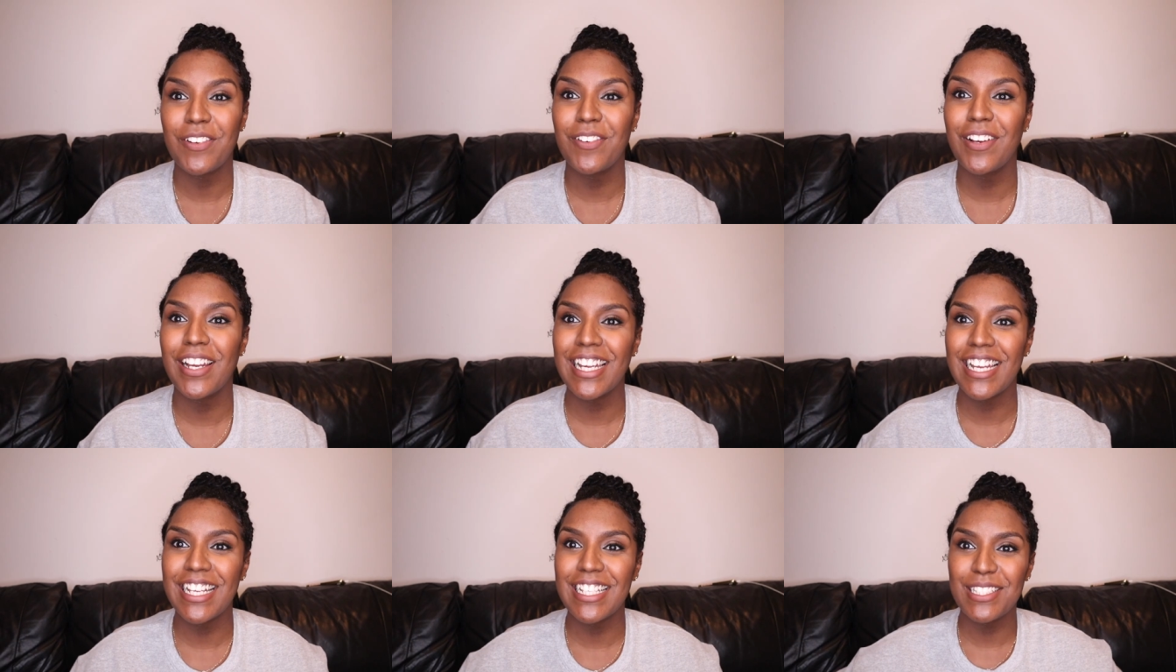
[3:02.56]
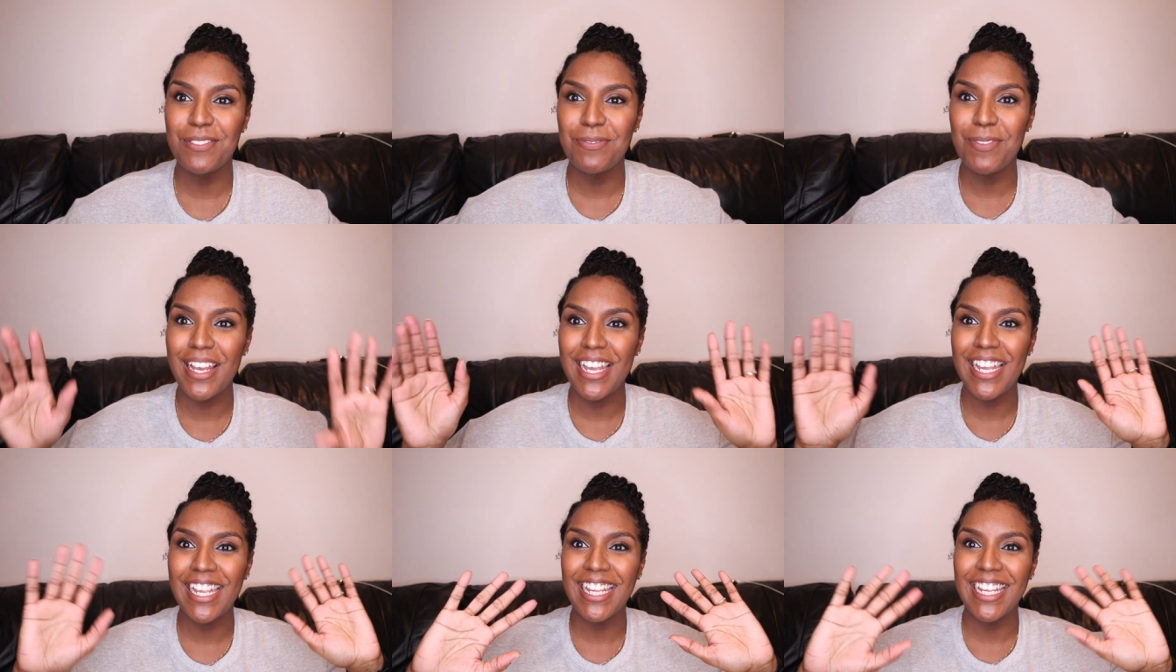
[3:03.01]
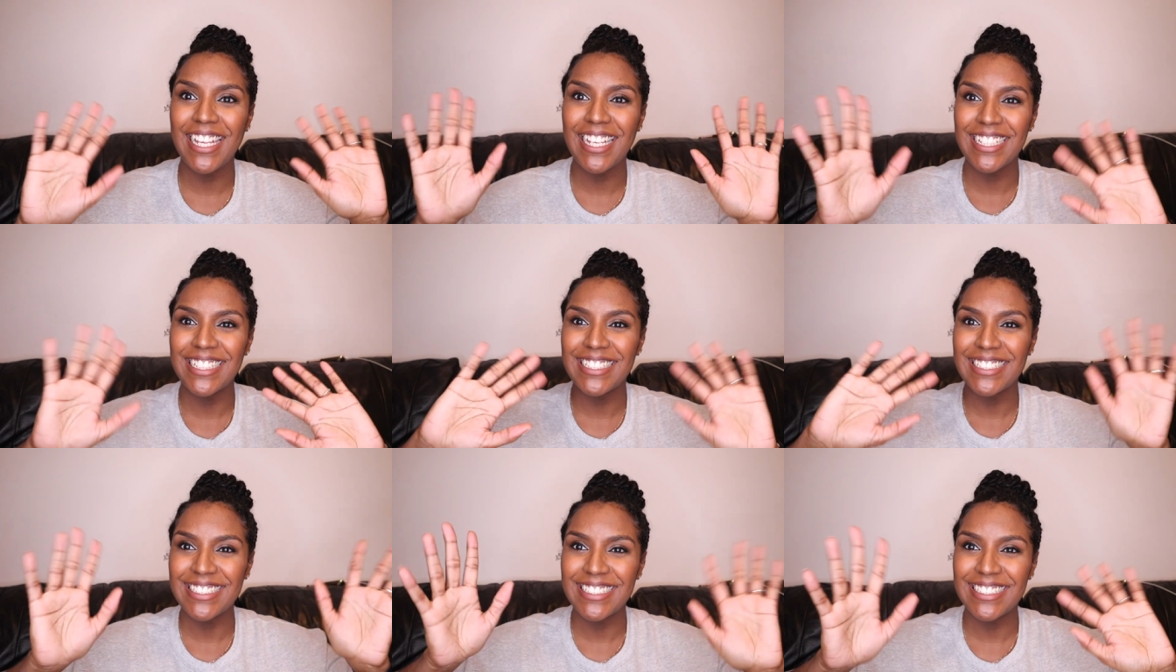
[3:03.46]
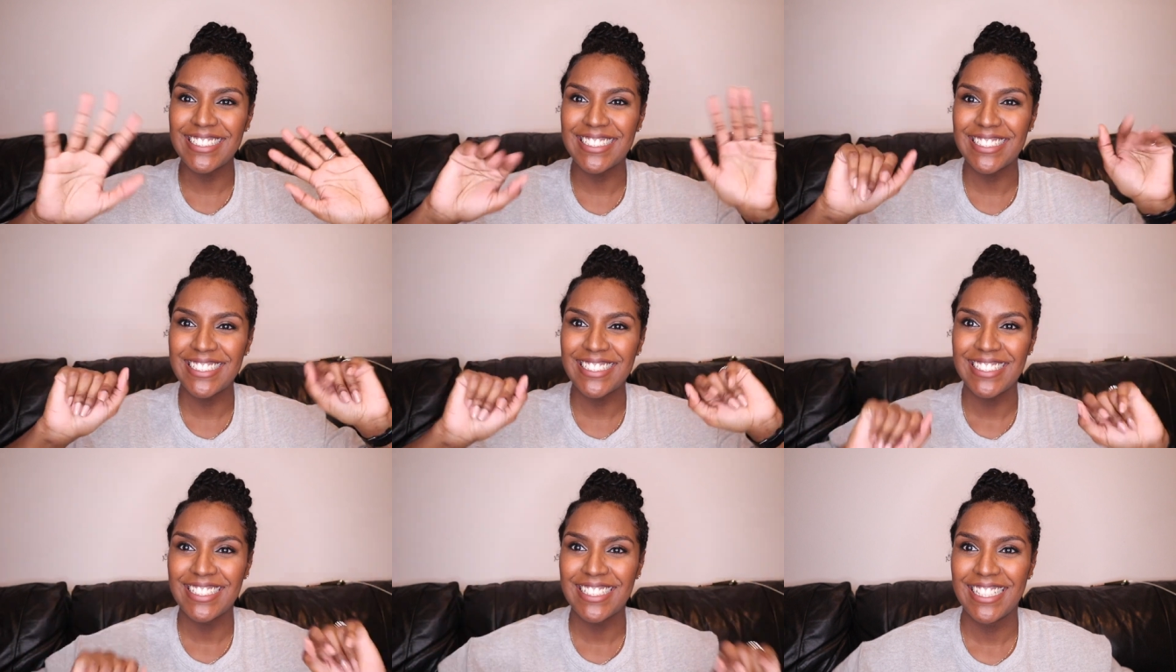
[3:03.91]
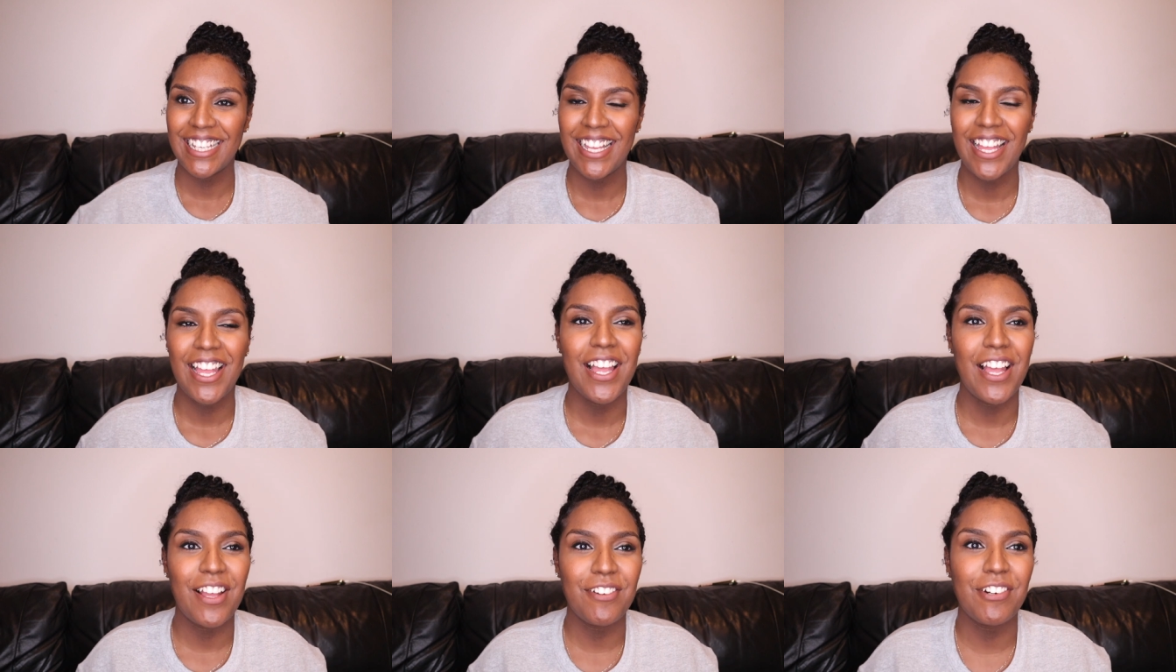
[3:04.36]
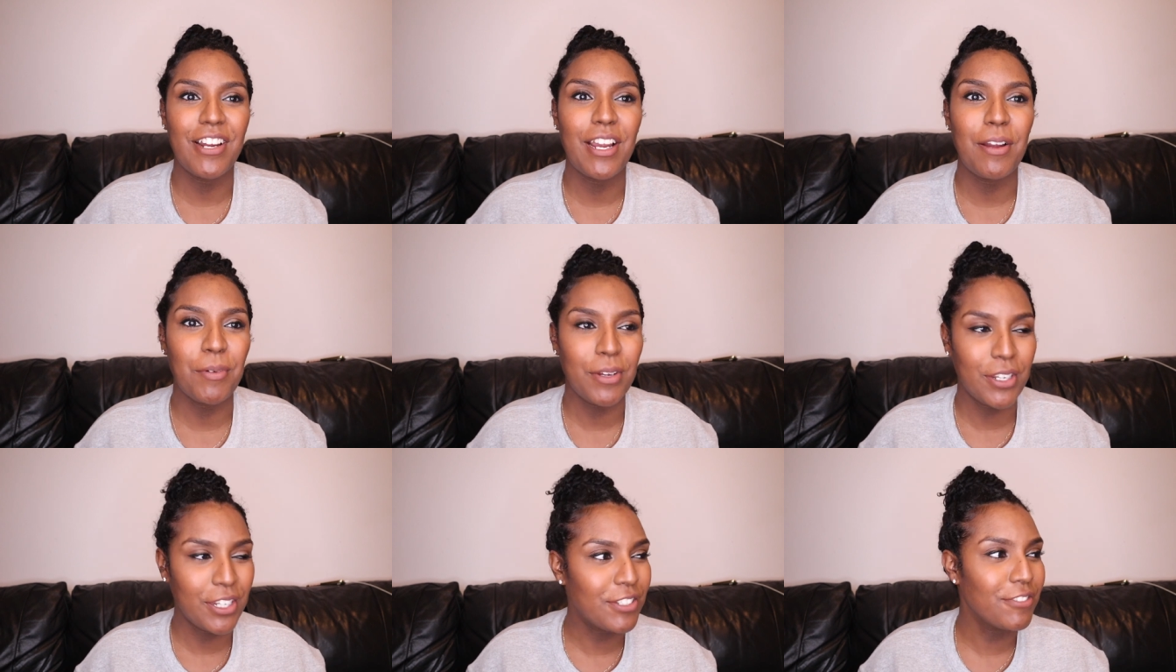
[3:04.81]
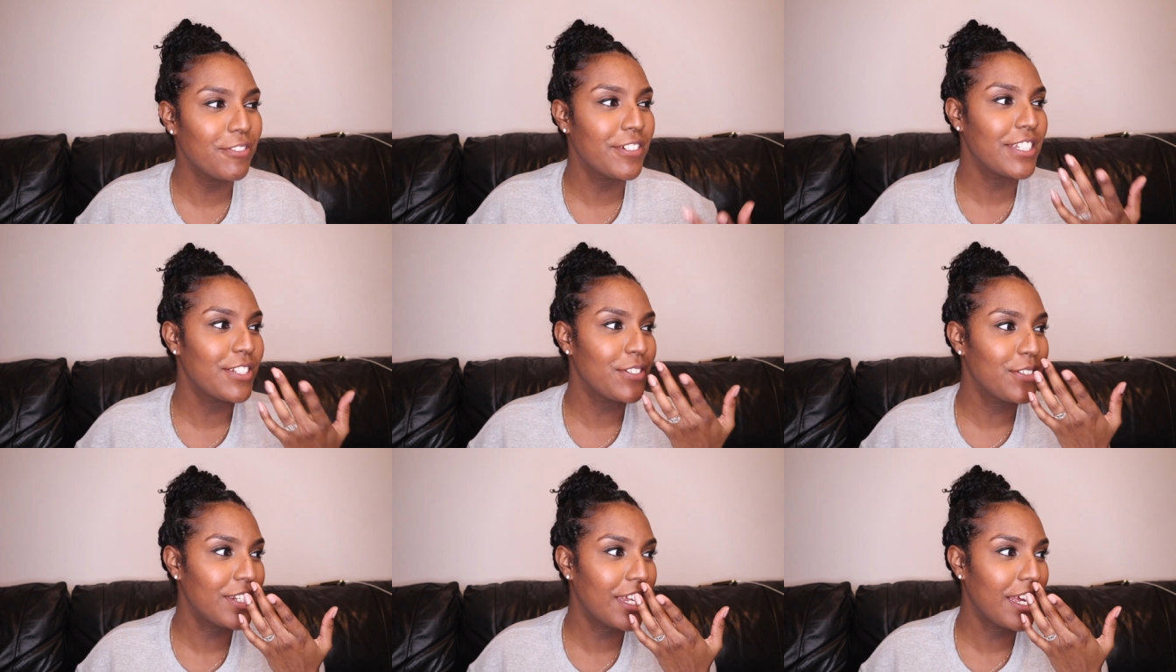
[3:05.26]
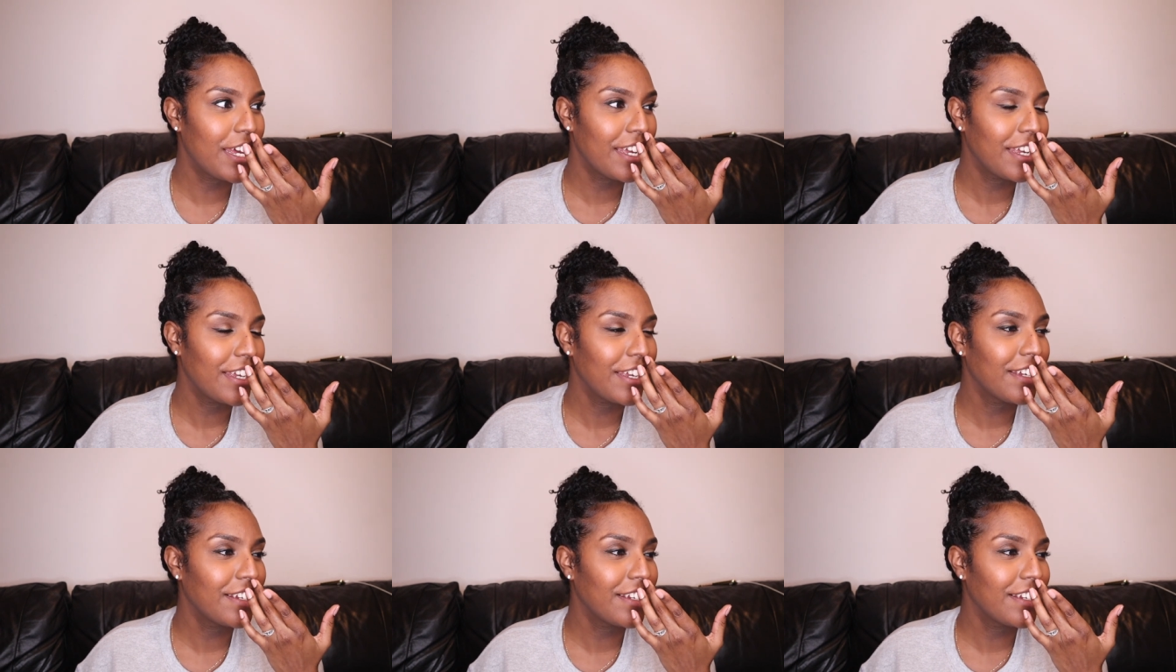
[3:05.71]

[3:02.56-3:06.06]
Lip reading: Right, guys, bye. Right, I'm gonna redo that.